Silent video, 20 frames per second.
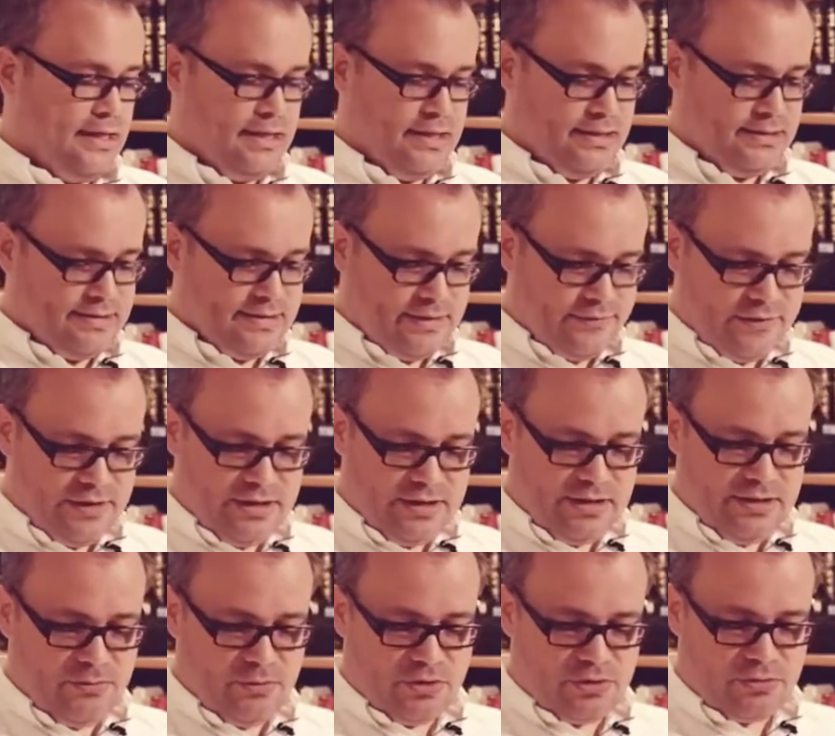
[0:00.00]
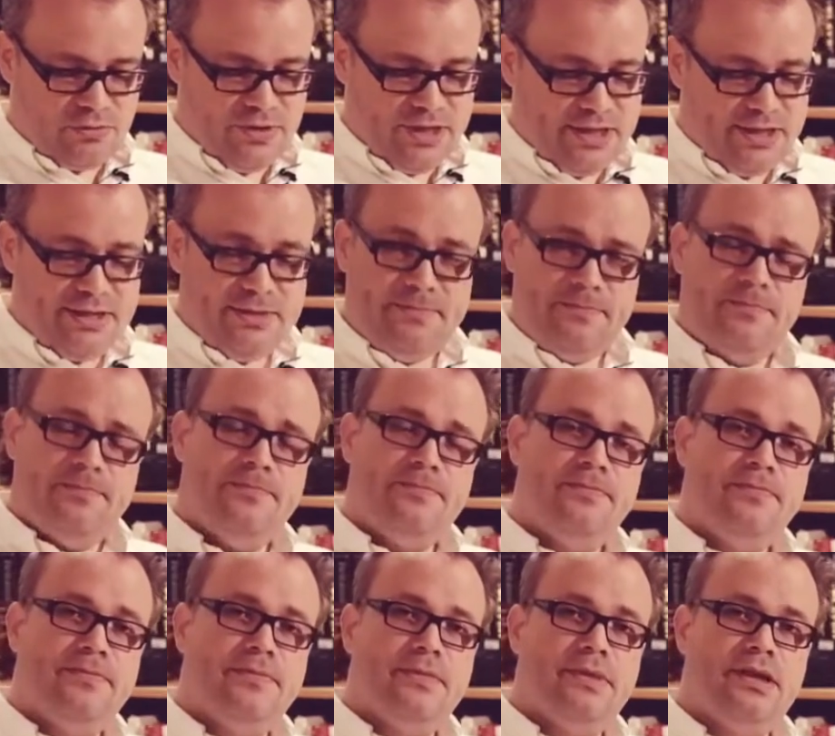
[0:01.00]
It's definitely worth reading.
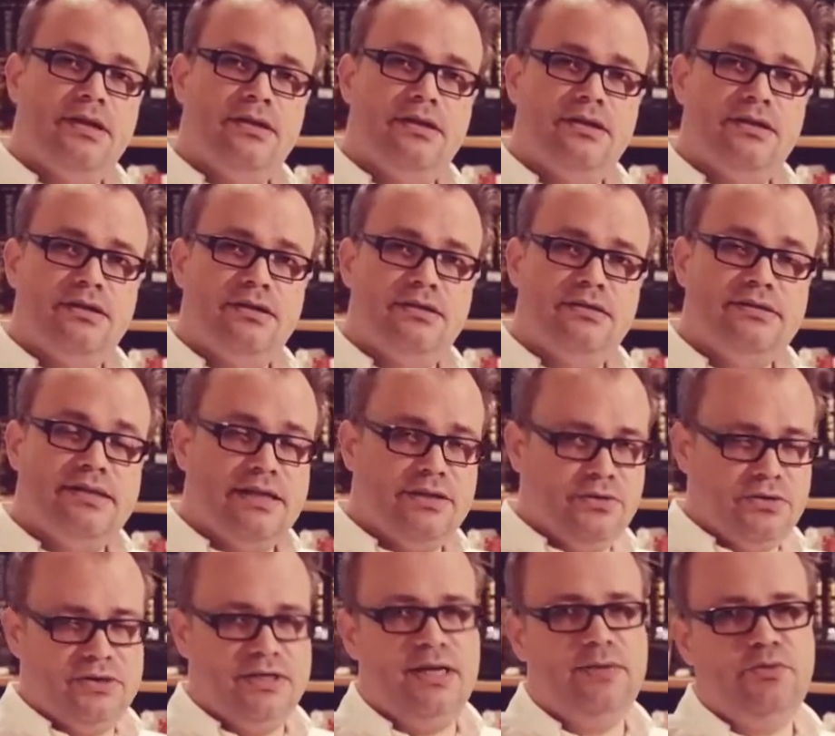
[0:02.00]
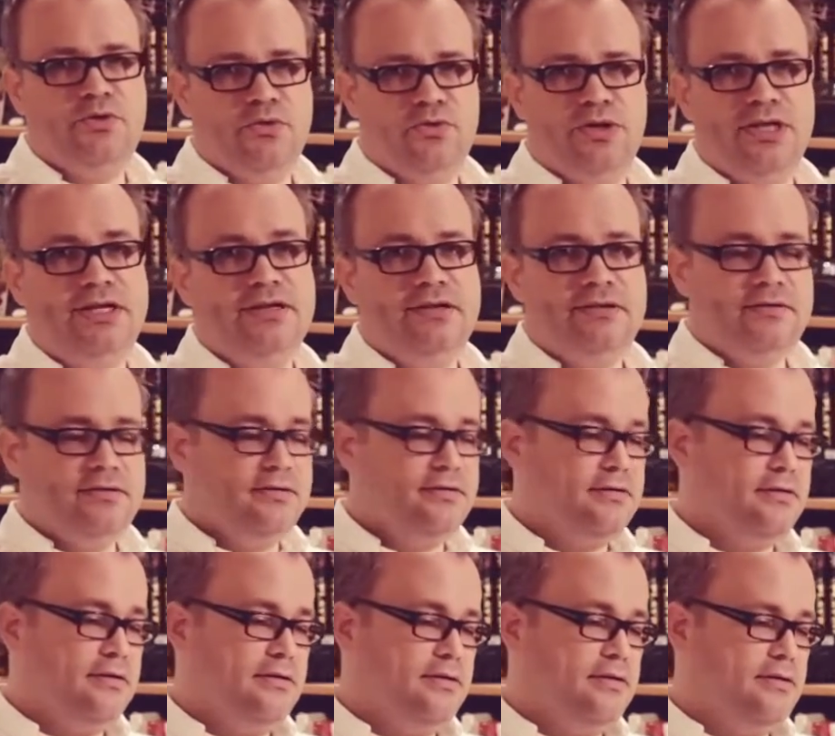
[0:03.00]
Take your time to read it.
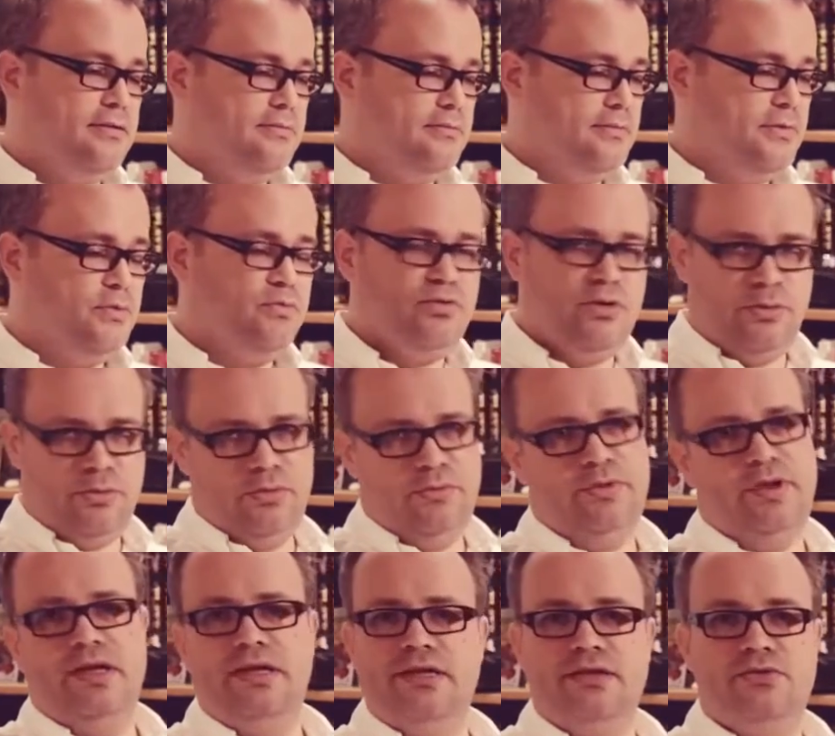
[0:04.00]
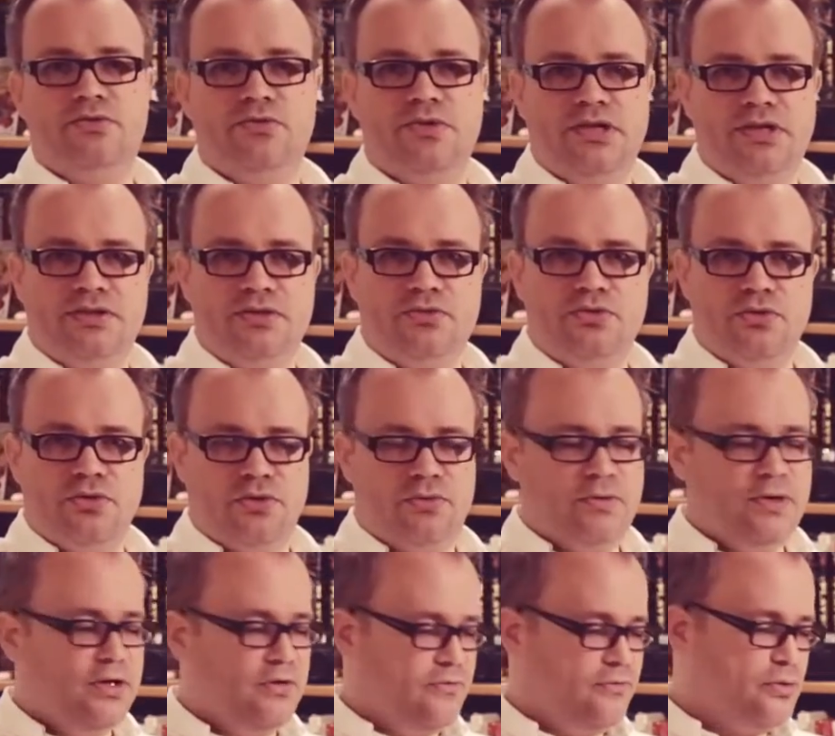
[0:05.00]
You probably need to read it 2 or
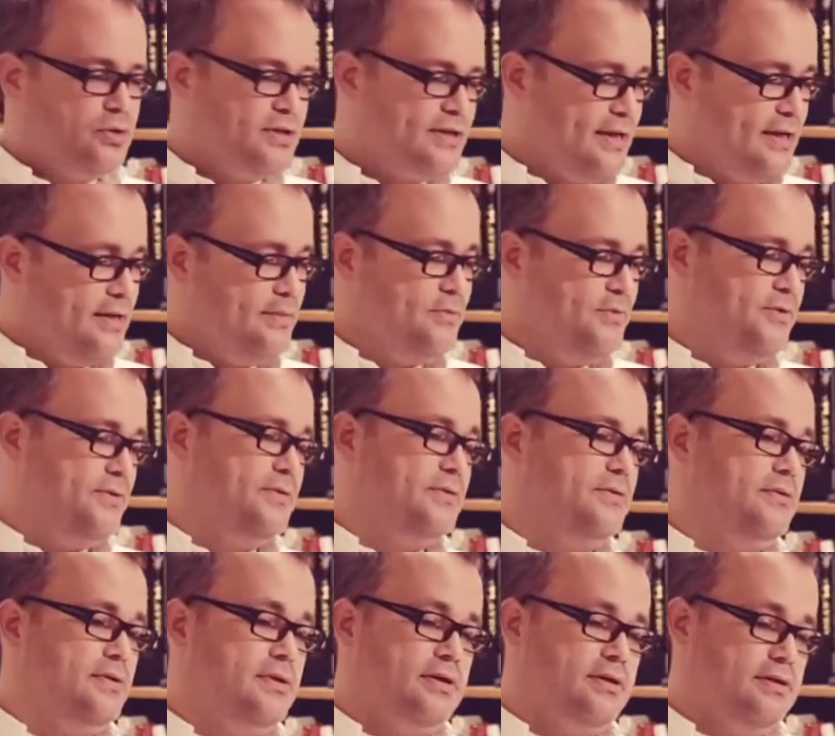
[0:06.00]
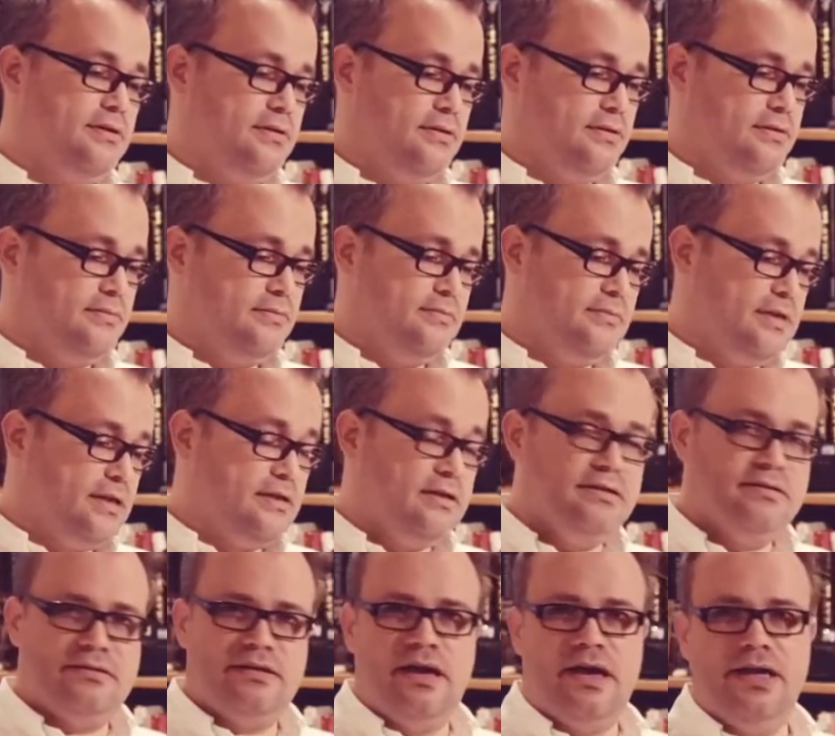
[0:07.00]
3 or 4 times. At
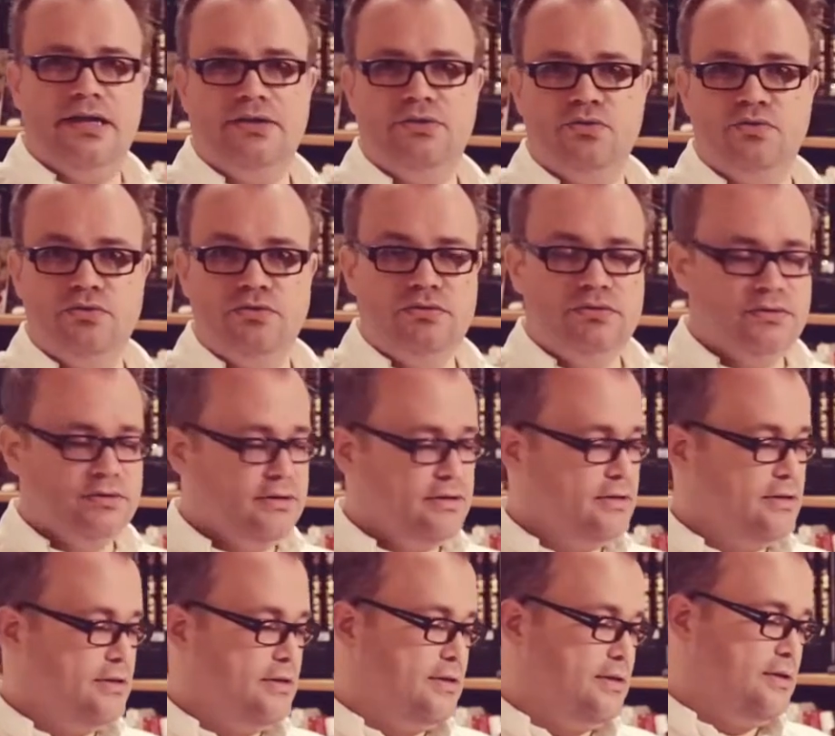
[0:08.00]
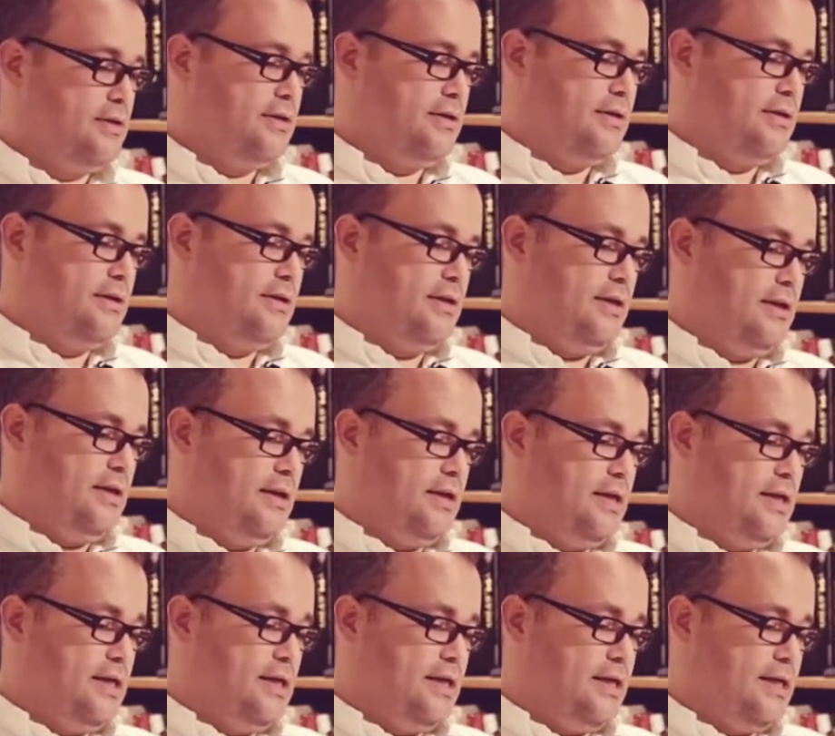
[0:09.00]
least I do.
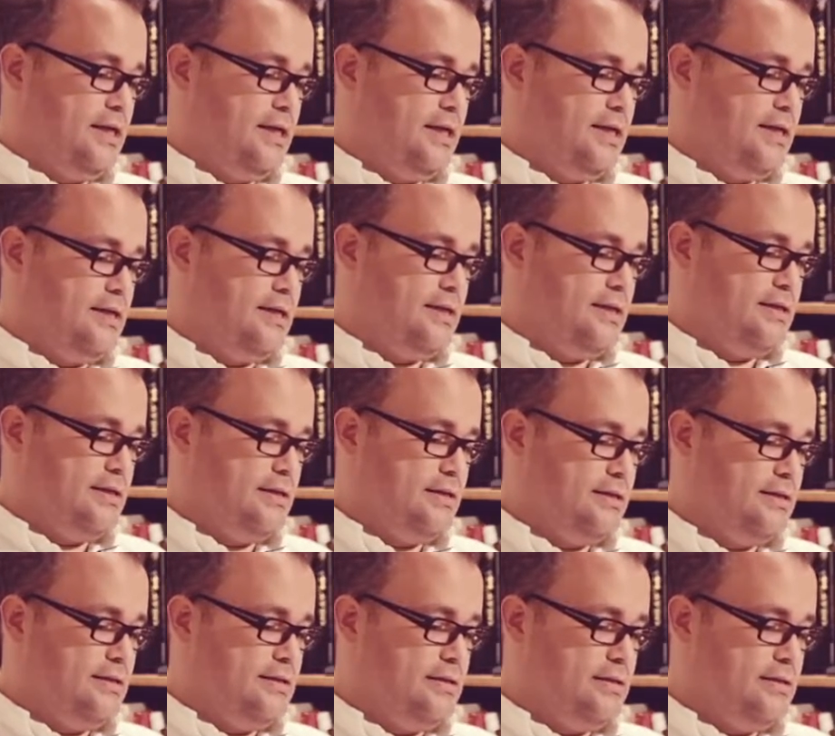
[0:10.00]
And